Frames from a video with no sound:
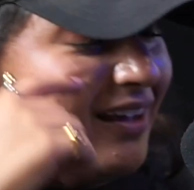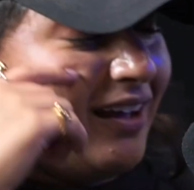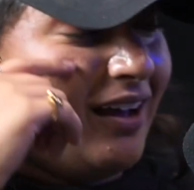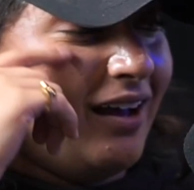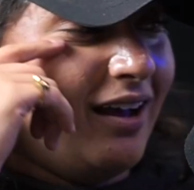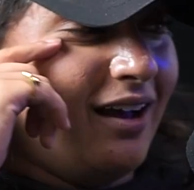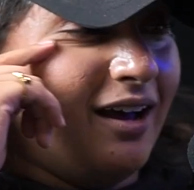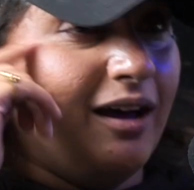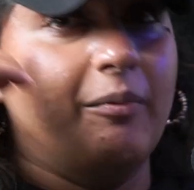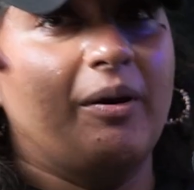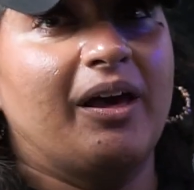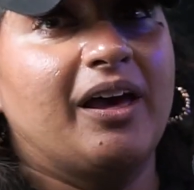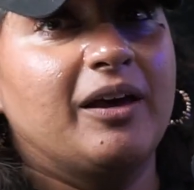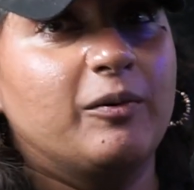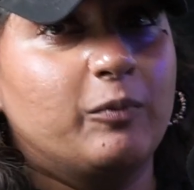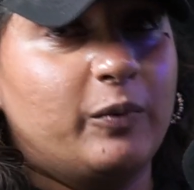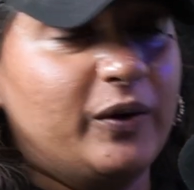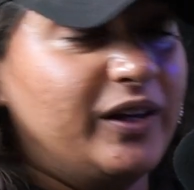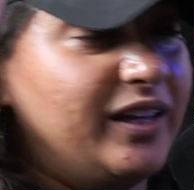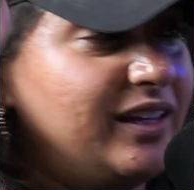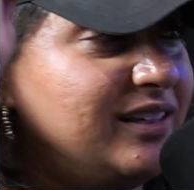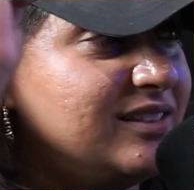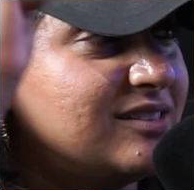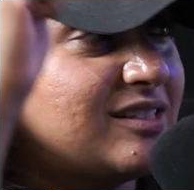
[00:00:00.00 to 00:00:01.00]
And
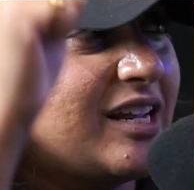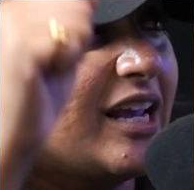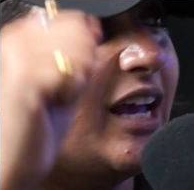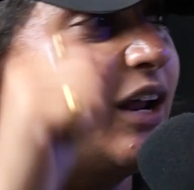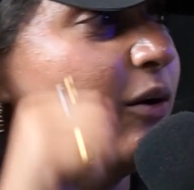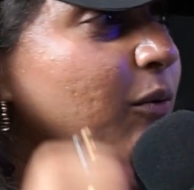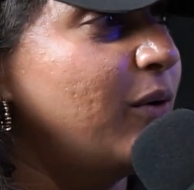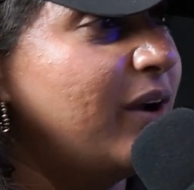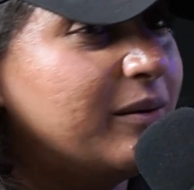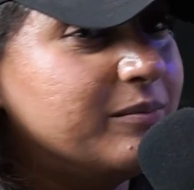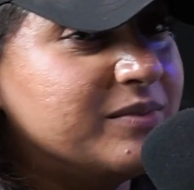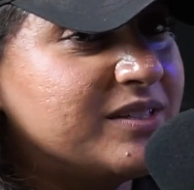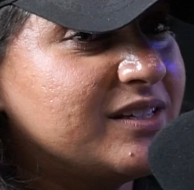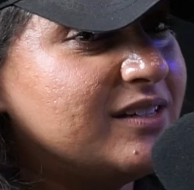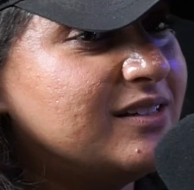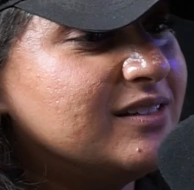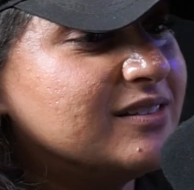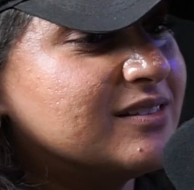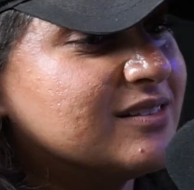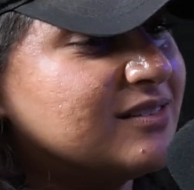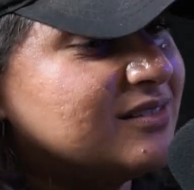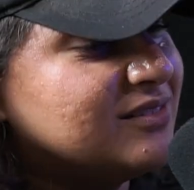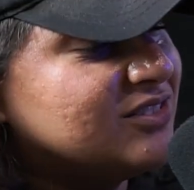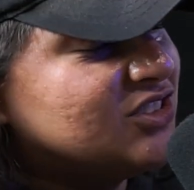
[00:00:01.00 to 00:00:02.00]
we stand
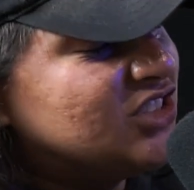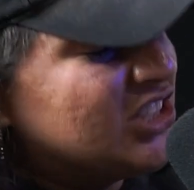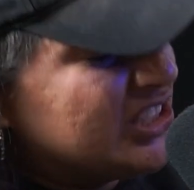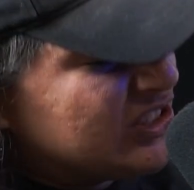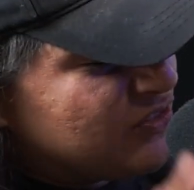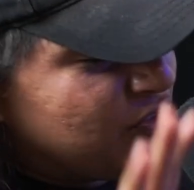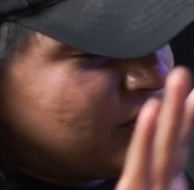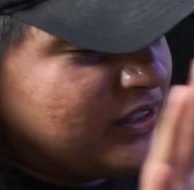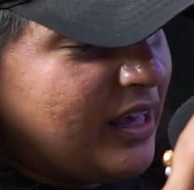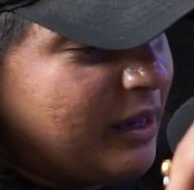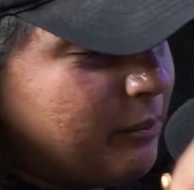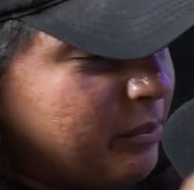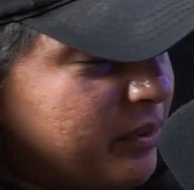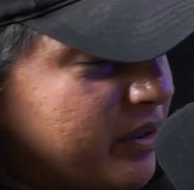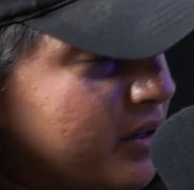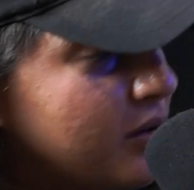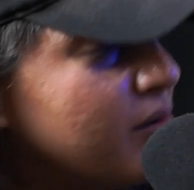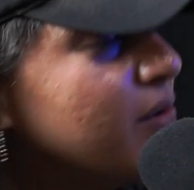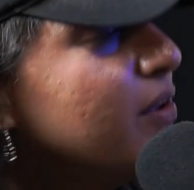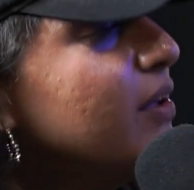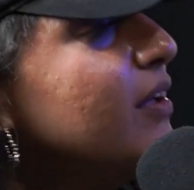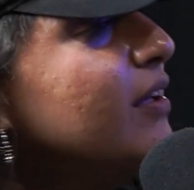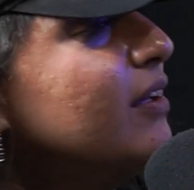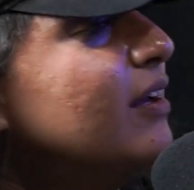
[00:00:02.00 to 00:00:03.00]
Ramses just for that part.